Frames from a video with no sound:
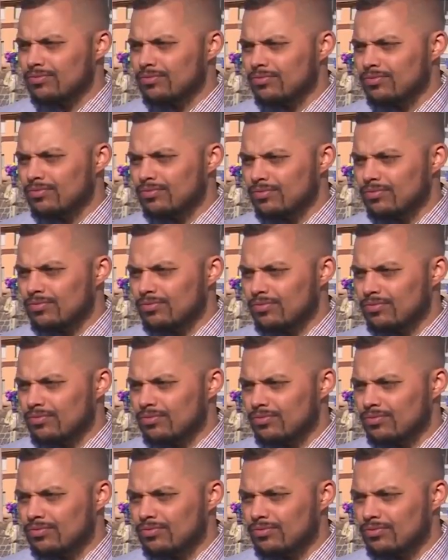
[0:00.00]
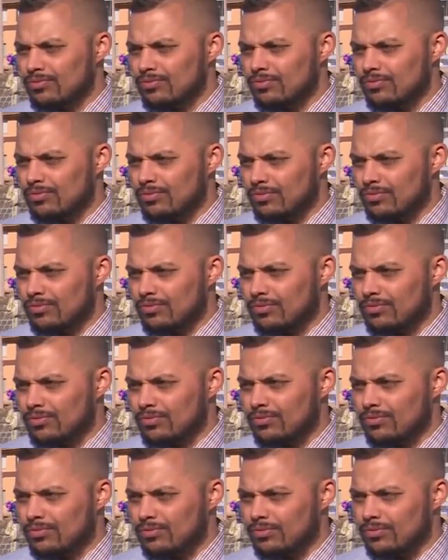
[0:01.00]

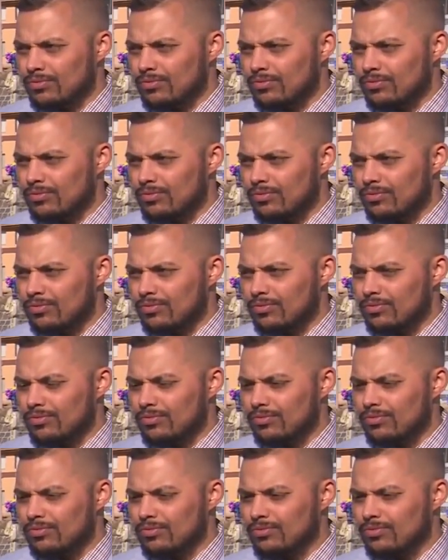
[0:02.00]
This person isn't speaking.